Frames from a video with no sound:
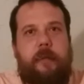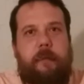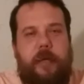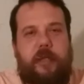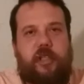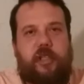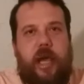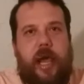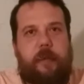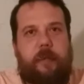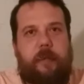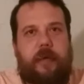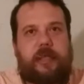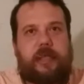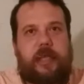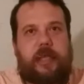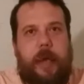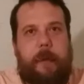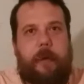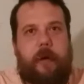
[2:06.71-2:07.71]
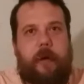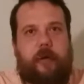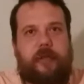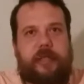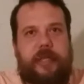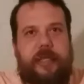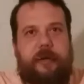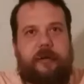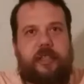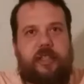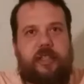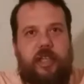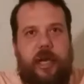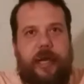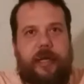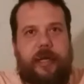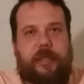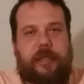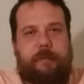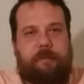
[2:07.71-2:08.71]
pajamas sleeping on silk
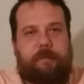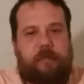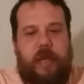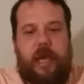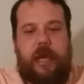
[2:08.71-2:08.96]
sheets.